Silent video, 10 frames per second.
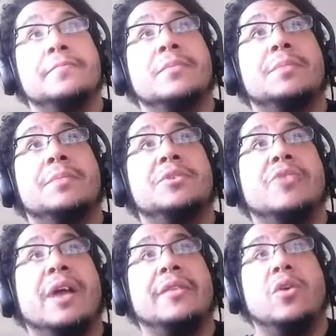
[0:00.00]
Let me
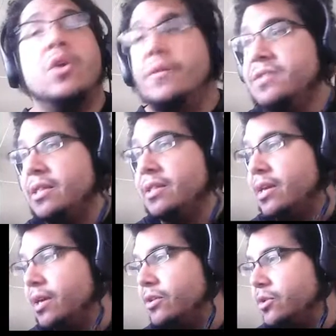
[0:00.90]
drag the offset thing
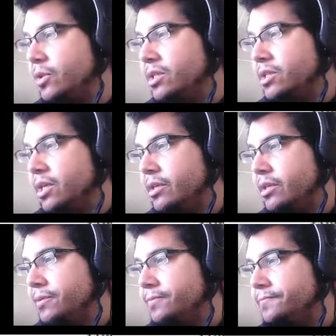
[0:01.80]
here so you can see it.
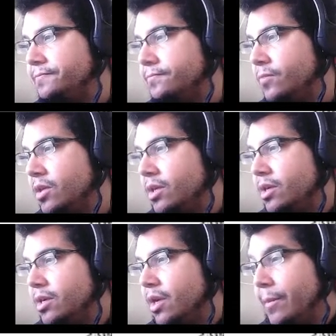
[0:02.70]

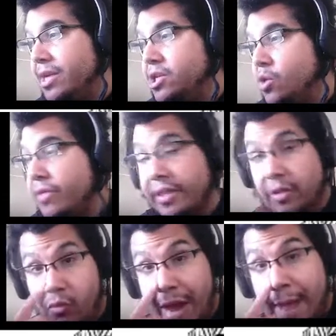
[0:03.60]
Now make sure that the
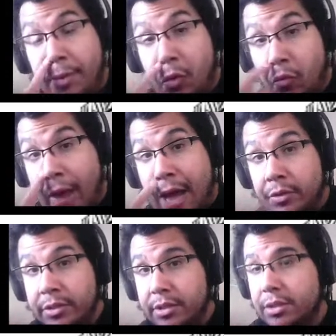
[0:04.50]
wrap
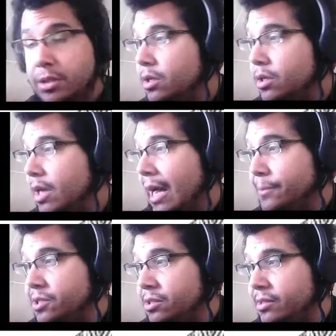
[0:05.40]
around
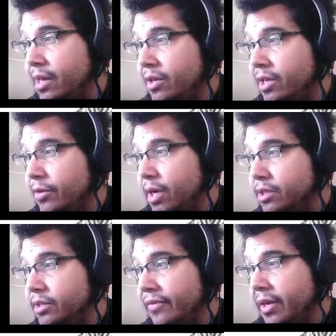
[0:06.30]
option down here in
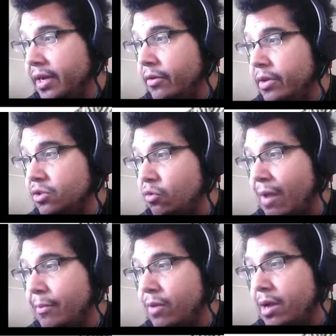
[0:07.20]
undefined areas,
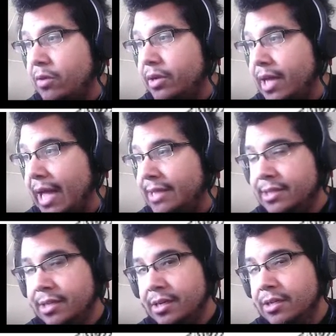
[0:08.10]
wrap around, has
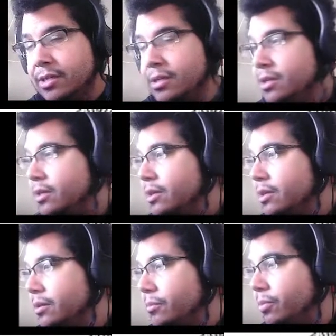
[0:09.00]
the
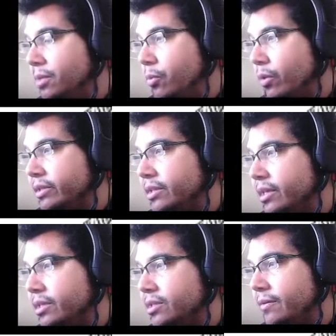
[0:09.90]
bullet point
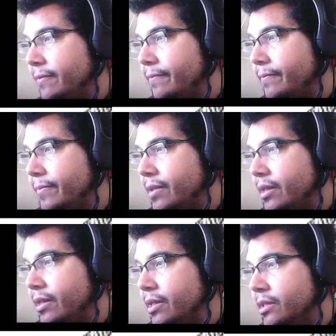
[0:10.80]
ticked, and
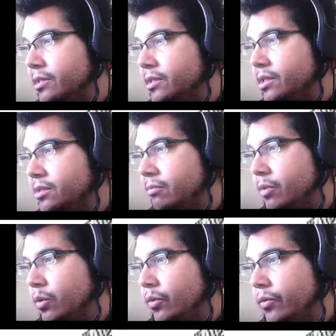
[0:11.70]
then let's just
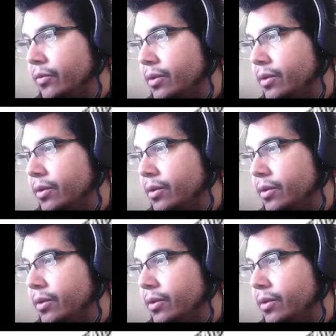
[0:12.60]
move.